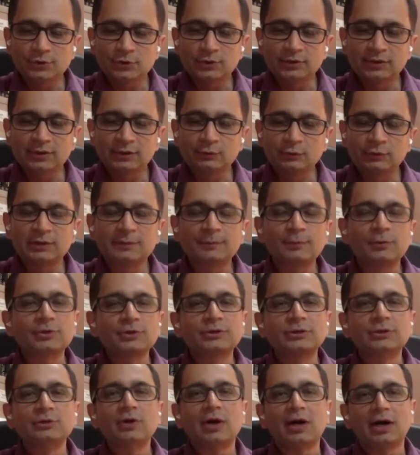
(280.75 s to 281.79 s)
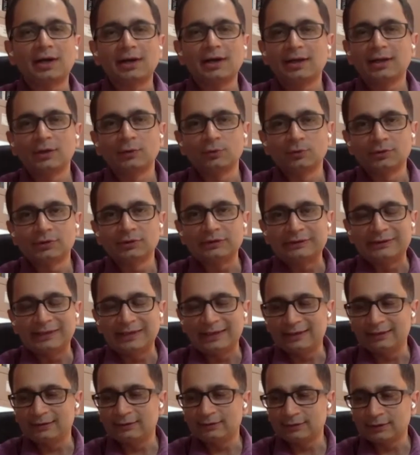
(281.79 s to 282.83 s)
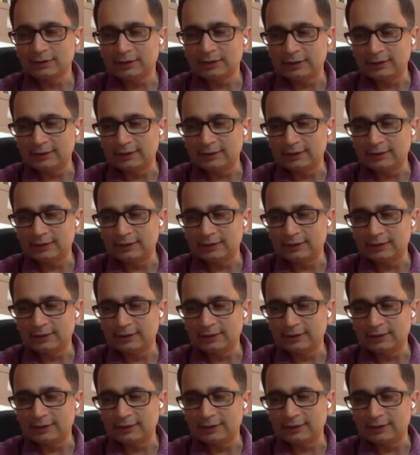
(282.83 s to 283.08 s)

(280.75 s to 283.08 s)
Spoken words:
So in the Twitter post, you argued that